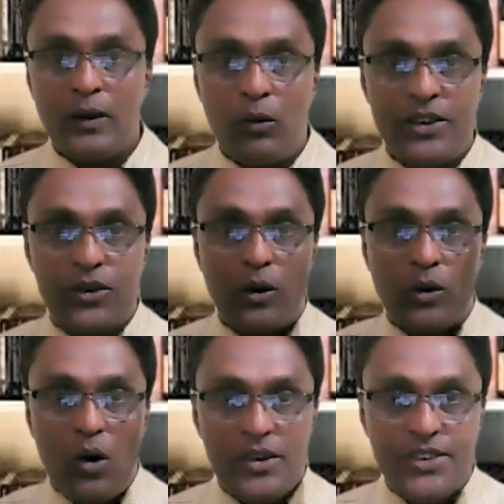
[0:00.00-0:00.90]
One is
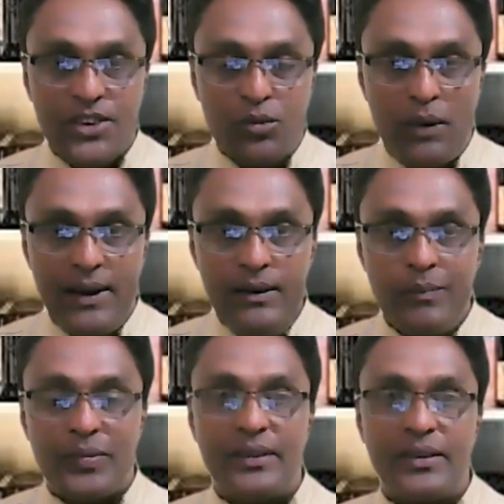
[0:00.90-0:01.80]
called conscious mind
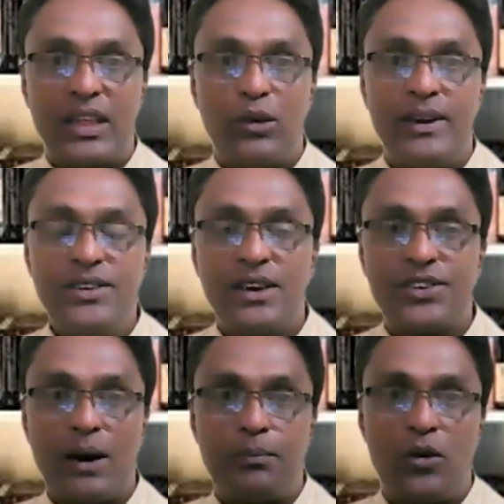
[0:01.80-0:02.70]
and the other one is
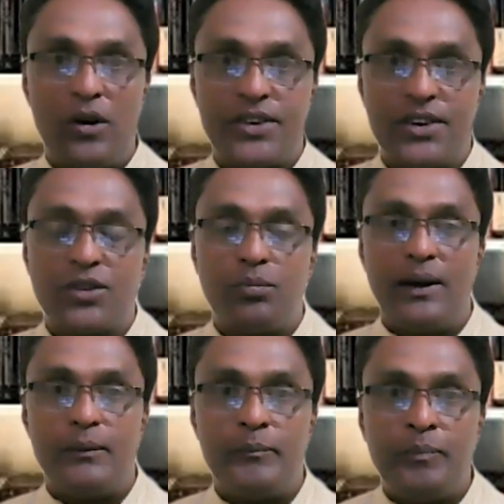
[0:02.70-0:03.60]
subconscious
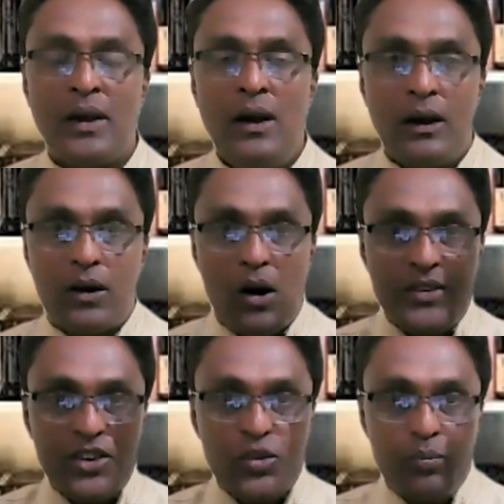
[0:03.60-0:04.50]
mind.
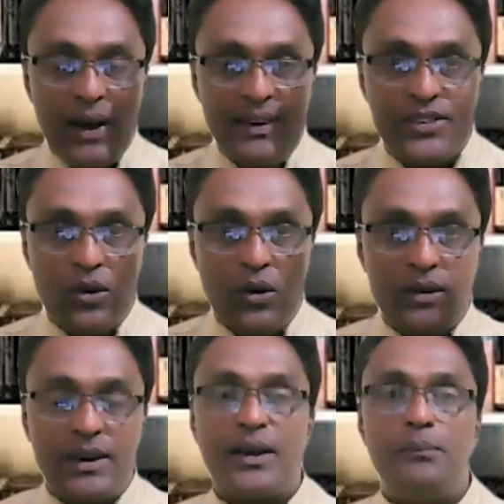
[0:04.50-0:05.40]
Conscious mind is
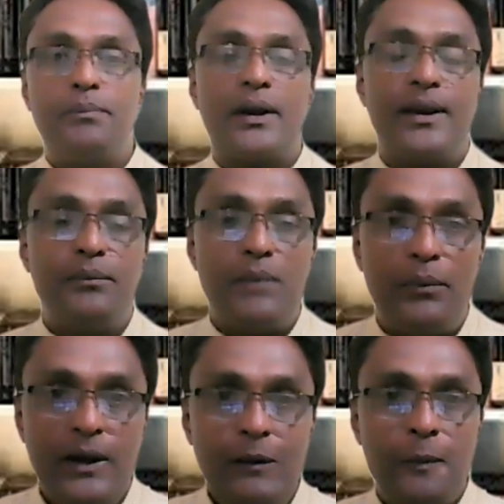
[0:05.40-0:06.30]
called a temporary
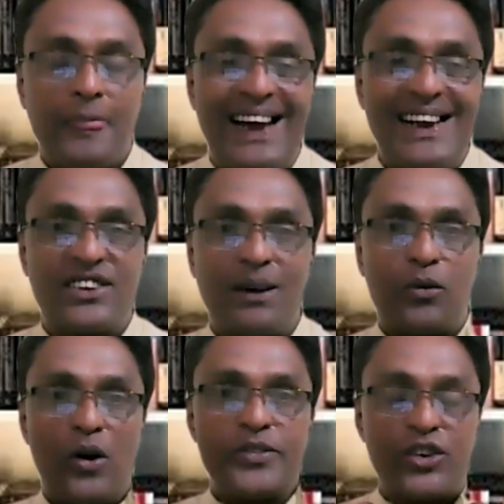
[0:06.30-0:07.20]
memory and
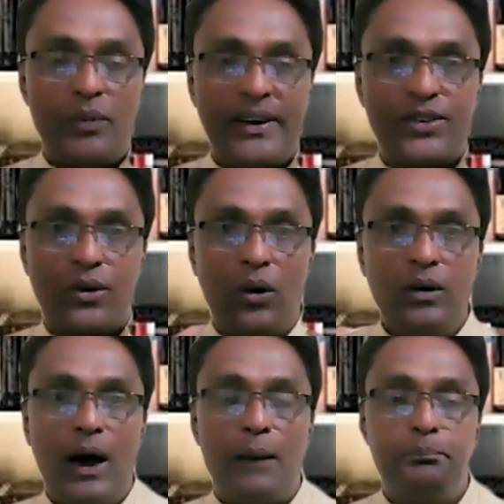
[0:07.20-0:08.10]
subconscious mind is
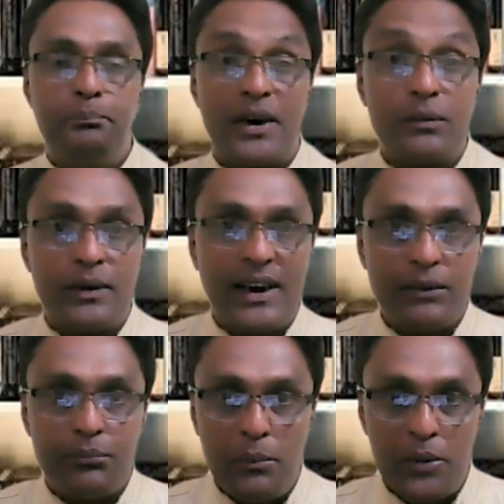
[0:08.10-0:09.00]
called a
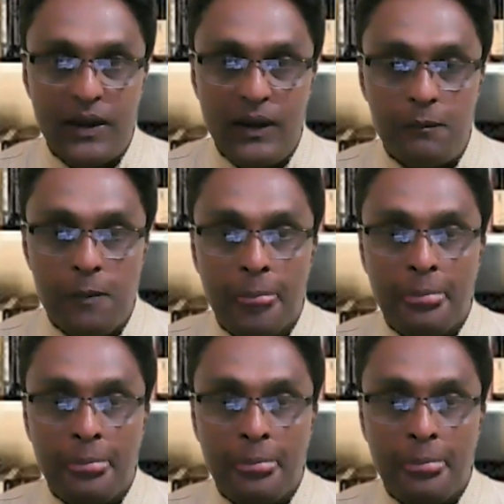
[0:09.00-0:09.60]
permanent memory.